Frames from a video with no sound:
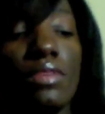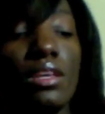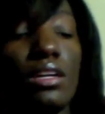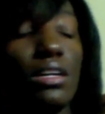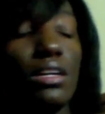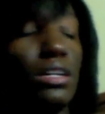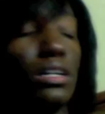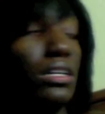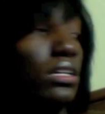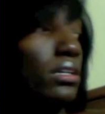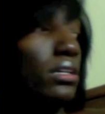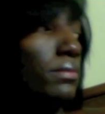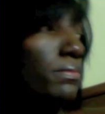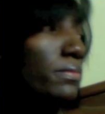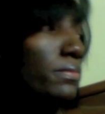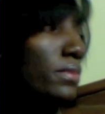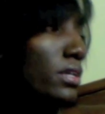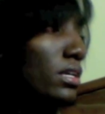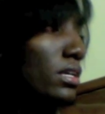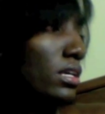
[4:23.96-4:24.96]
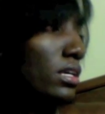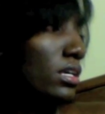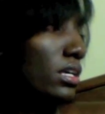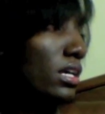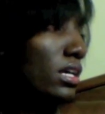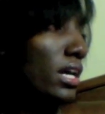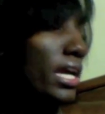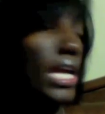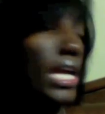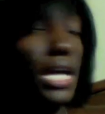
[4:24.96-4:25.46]
I
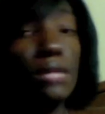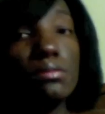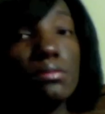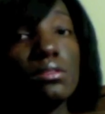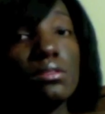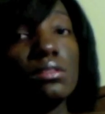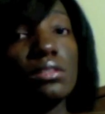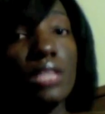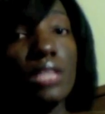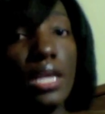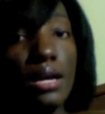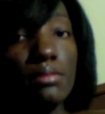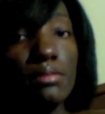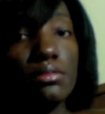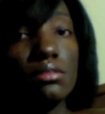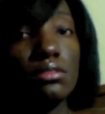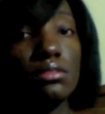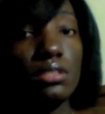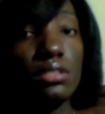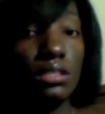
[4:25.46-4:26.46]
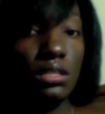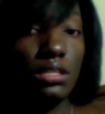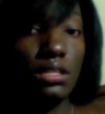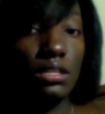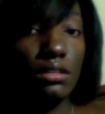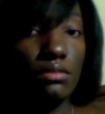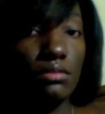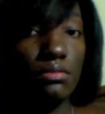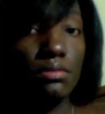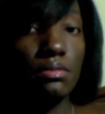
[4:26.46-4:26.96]
absolutely
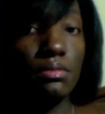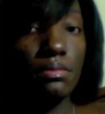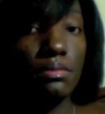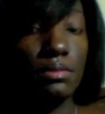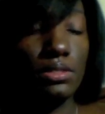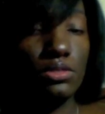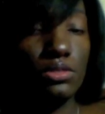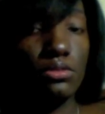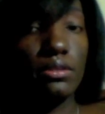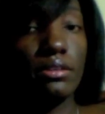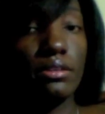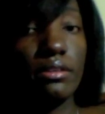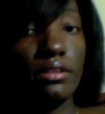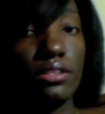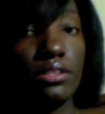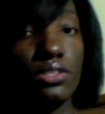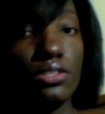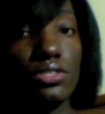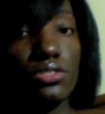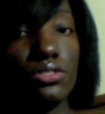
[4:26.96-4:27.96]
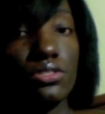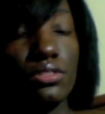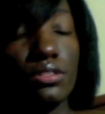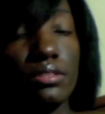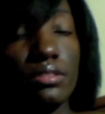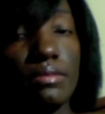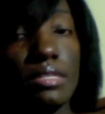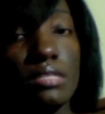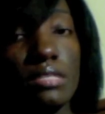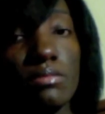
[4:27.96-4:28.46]
love my Joico conditioner. It
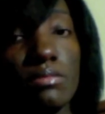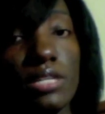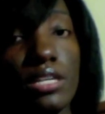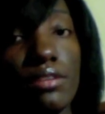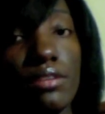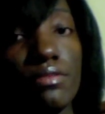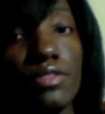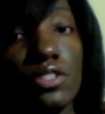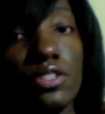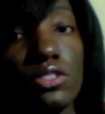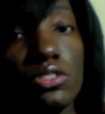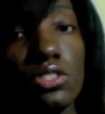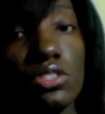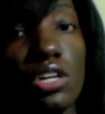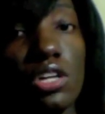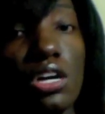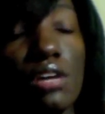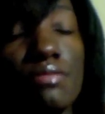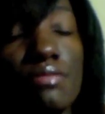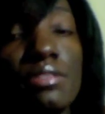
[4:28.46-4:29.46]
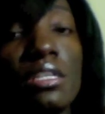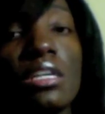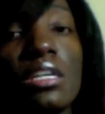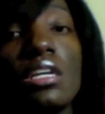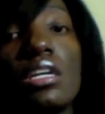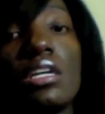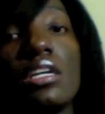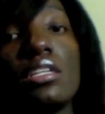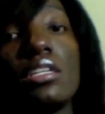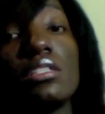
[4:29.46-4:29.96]
makes my hair feel soft,
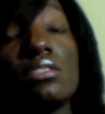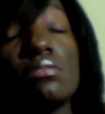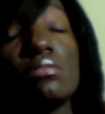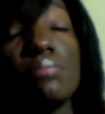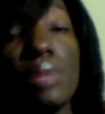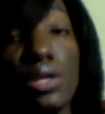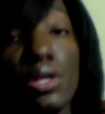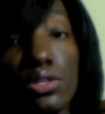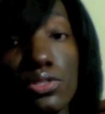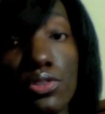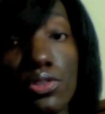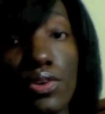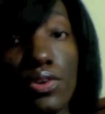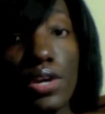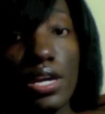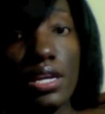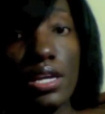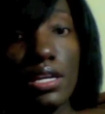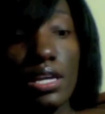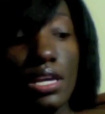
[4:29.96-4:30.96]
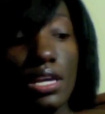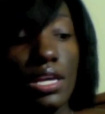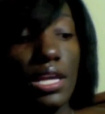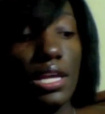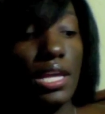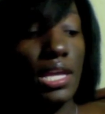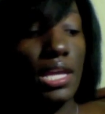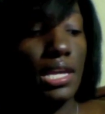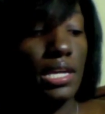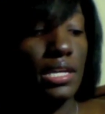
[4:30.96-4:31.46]
it smells great,
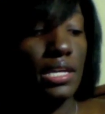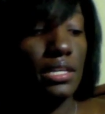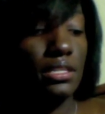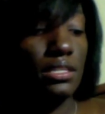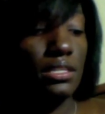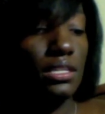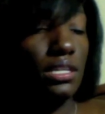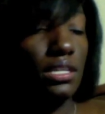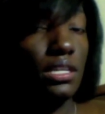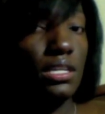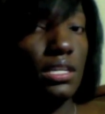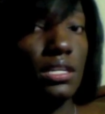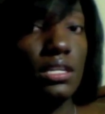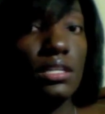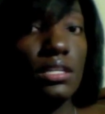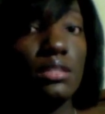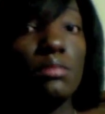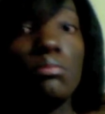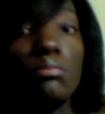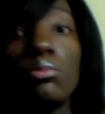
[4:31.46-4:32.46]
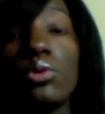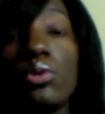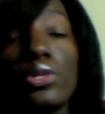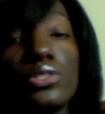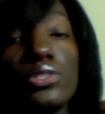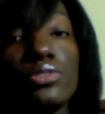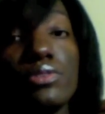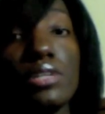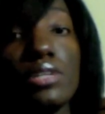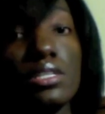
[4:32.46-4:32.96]
and it
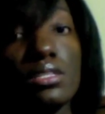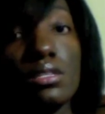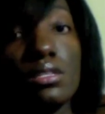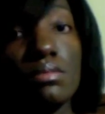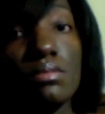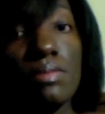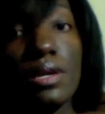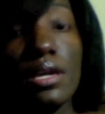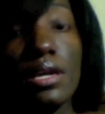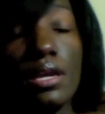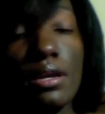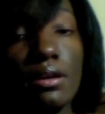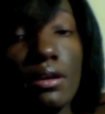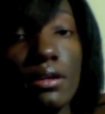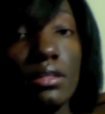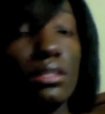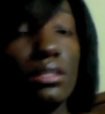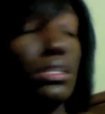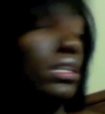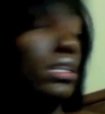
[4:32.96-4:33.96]
moisturizes my hair.